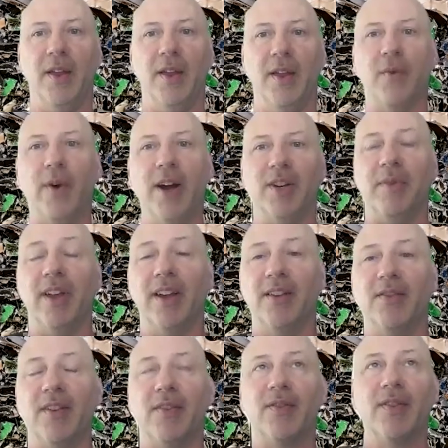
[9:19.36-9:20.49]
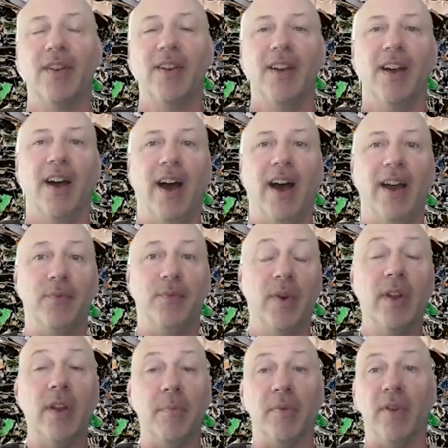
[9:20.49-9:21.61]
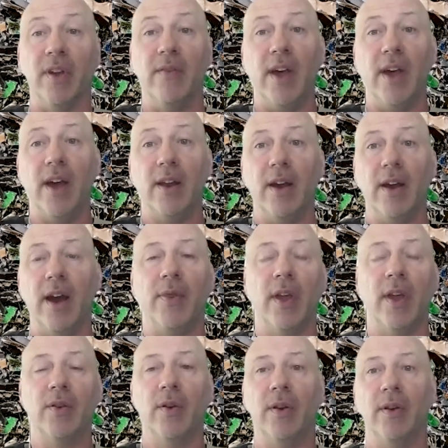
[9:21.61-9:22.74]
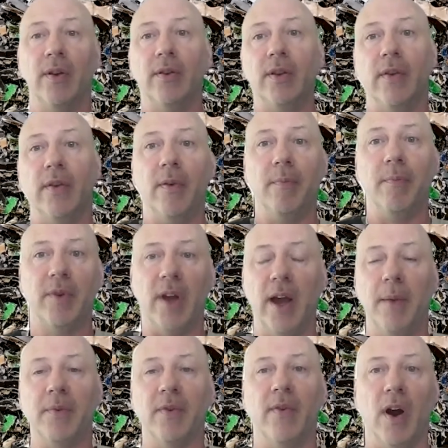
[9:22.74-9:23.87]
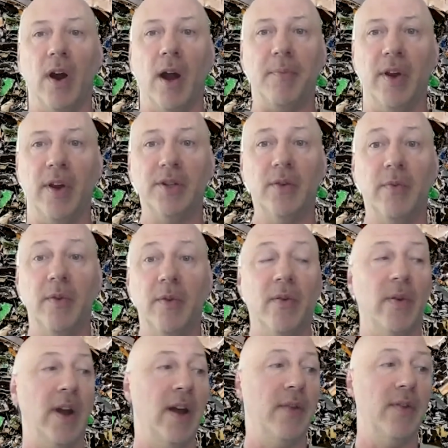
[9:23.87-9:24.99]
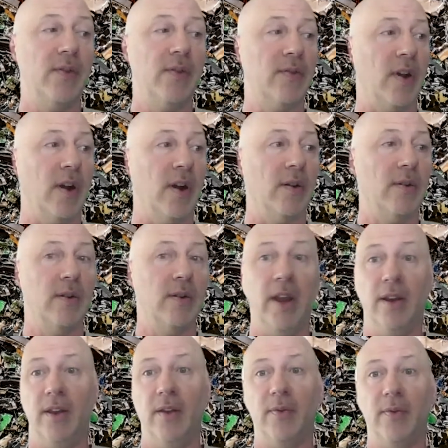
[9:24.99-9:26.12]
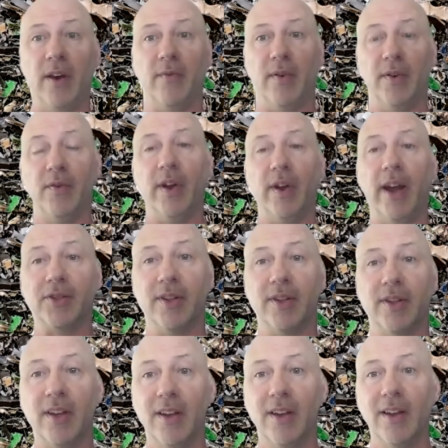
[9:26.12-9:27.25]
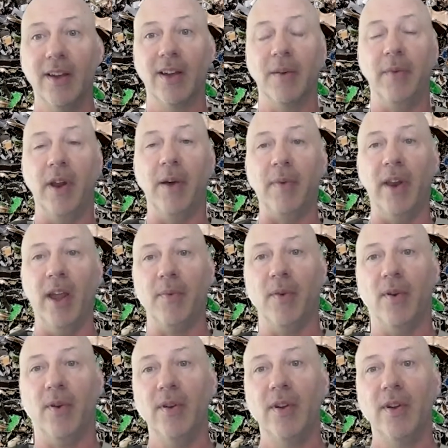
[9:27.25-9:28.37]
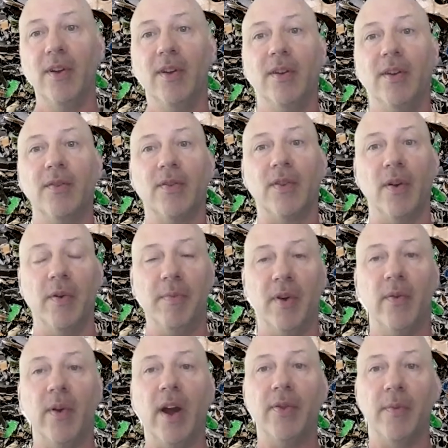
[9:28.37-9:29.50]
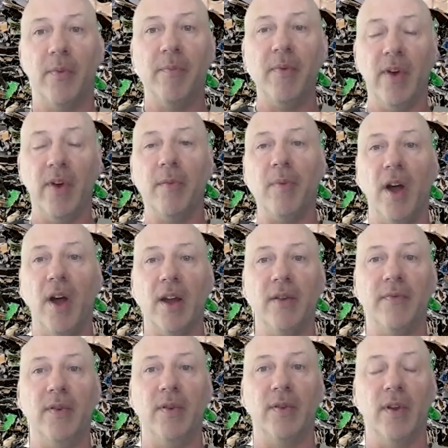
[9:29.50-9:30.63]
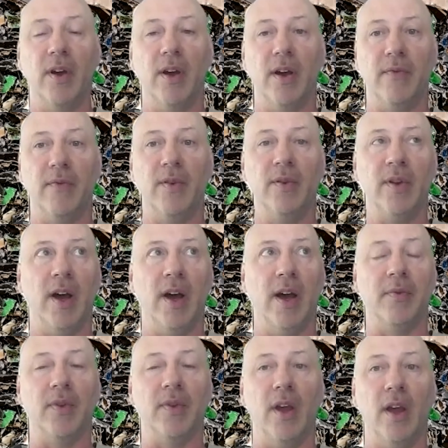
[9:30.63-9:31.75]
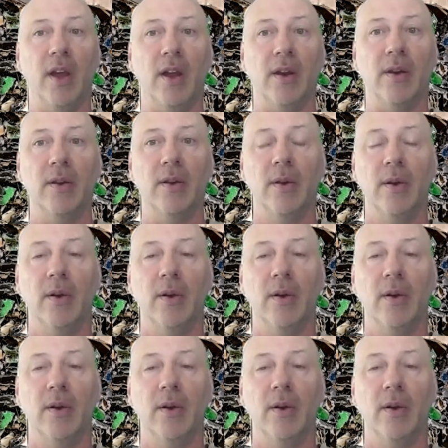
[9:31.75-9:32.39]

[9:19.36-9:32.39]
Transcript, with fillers: the question because I really believe that. I think during different times of our operation, we've been around, this is our 18th anniversary actually, coming up in April. So we've been around the block a few times. And